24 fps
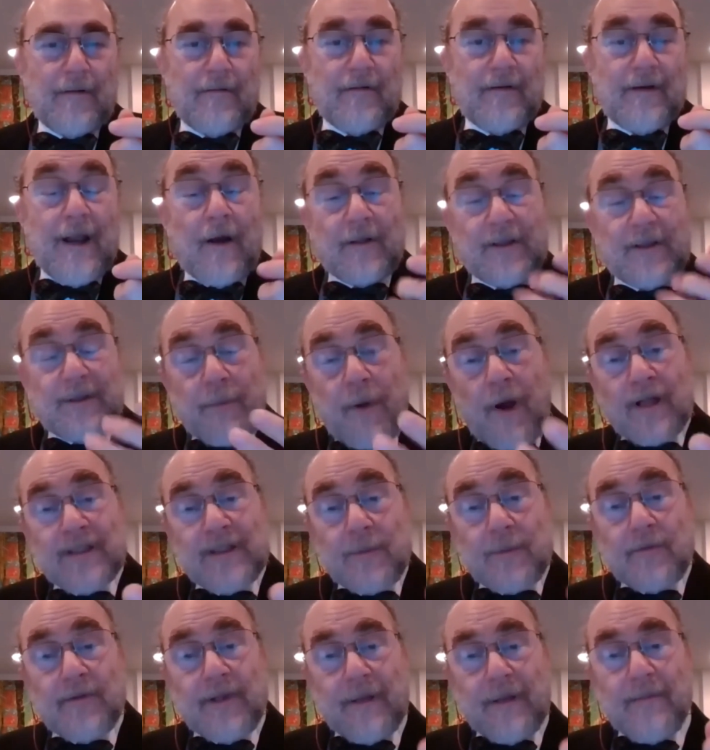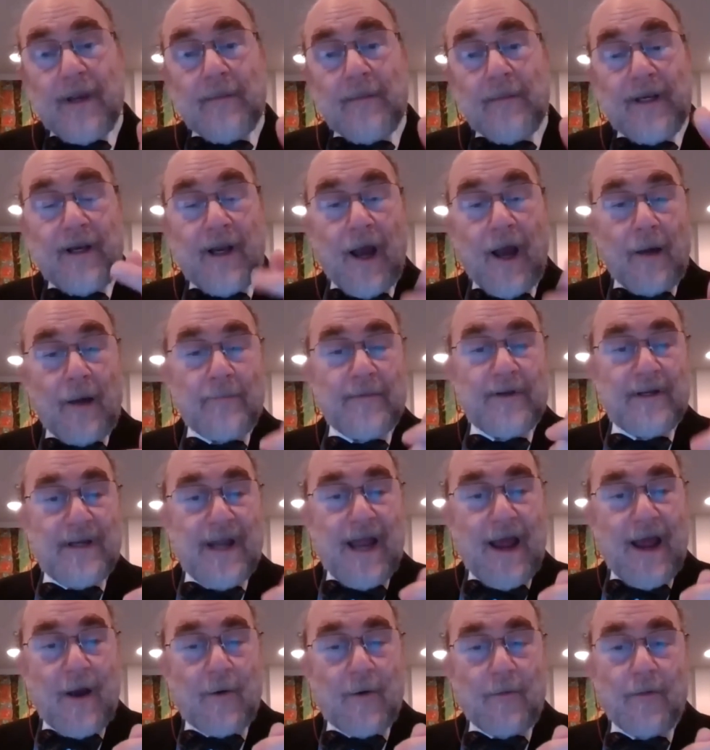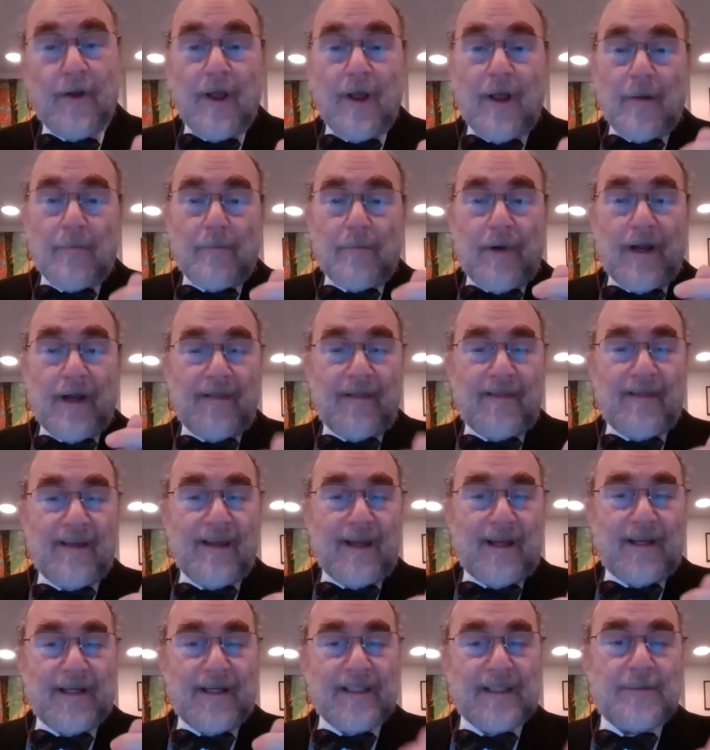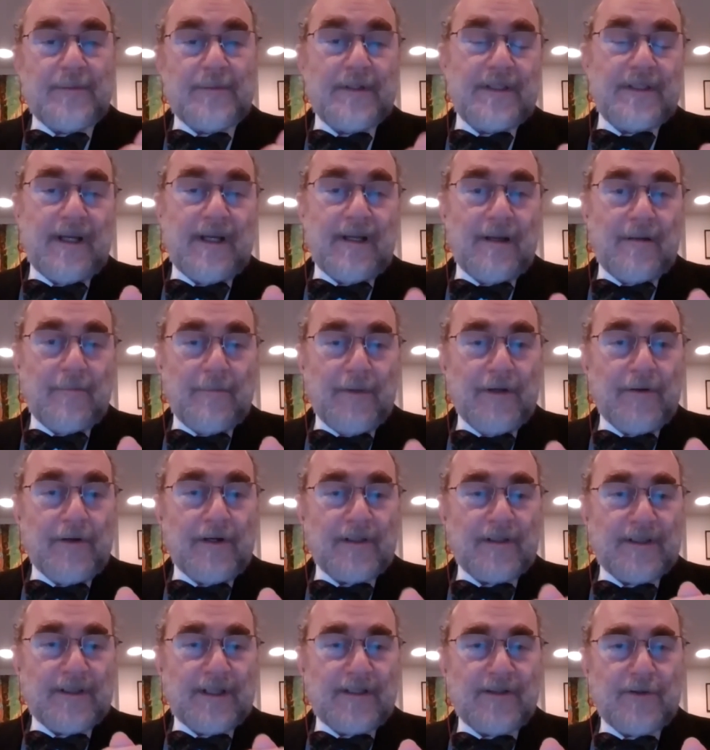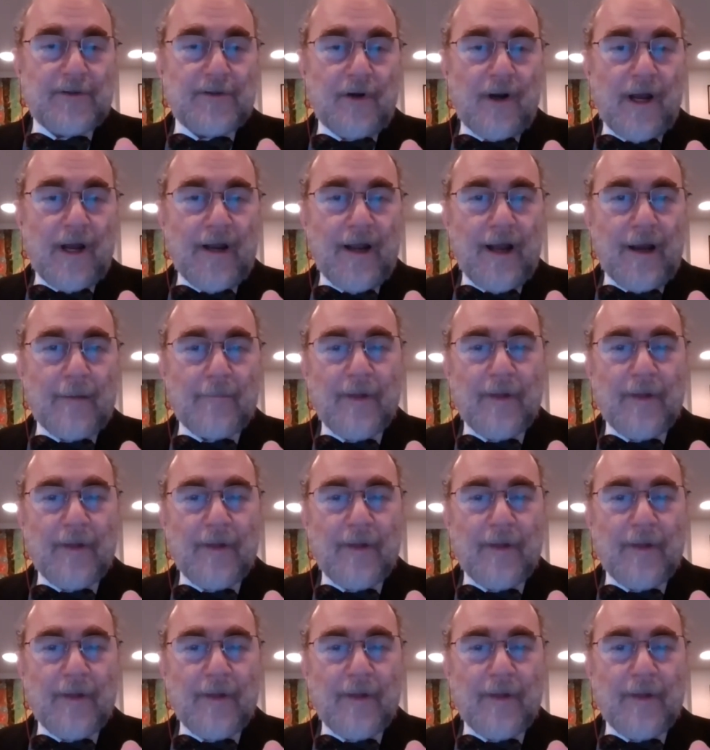Now, it's possible they may be gummed down by thick, inspissated mucus that's dried up.